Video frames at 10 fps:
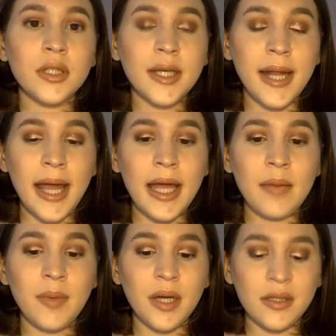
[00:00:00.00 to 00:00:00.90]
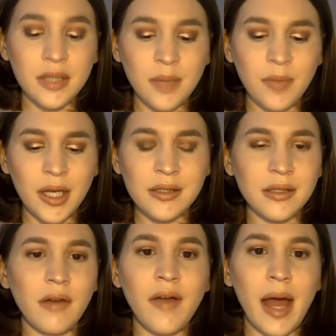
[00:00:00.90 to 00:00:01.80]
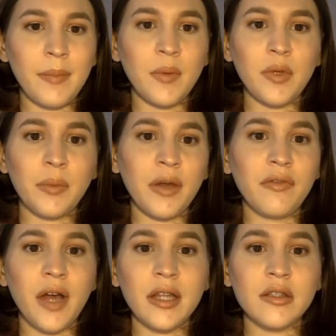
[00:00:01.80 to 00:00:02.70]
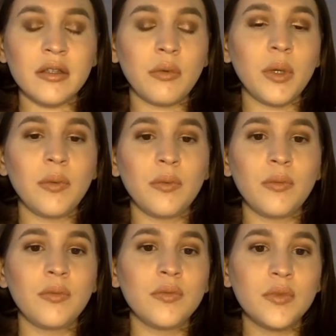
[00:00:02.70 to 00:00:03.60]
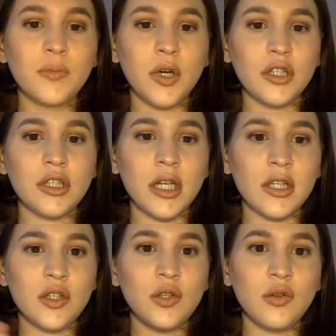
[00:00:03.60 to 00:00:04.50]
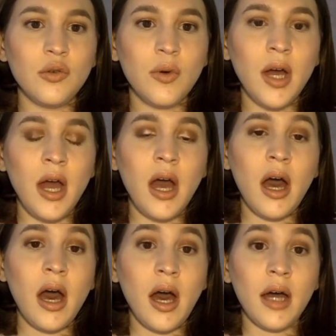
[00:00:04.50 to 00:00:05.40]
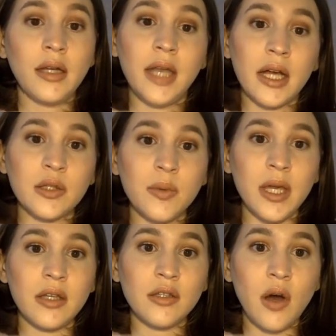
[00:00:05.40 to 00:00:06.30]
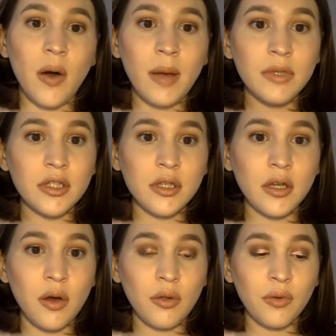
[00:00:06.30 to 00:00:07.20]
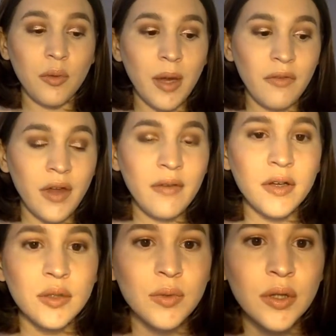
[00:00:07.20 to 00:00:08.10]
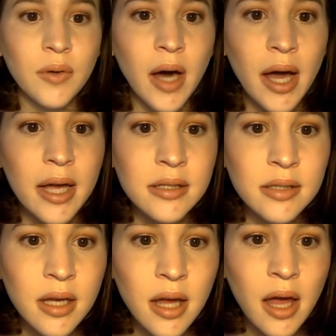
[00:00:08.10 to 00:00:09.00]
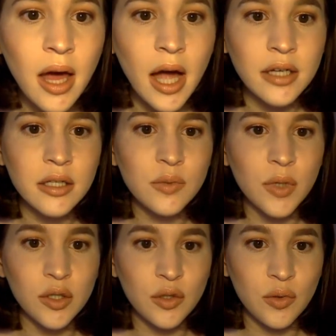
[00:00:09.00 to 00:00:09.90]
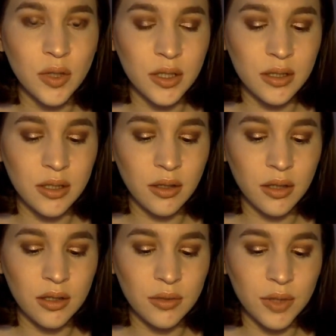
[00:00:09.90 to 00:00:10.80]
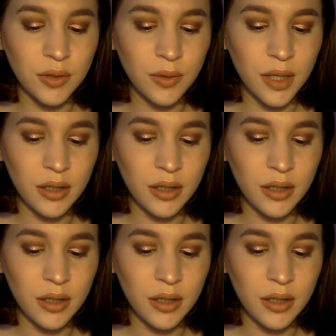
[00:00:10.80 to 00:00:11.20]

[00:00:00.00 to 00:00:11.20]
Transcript: today, but some, like, stuff happened with my friends, so we pushed it to next week. So I'm just going to go through my favorites with you guys. I just want to conceal this real quick.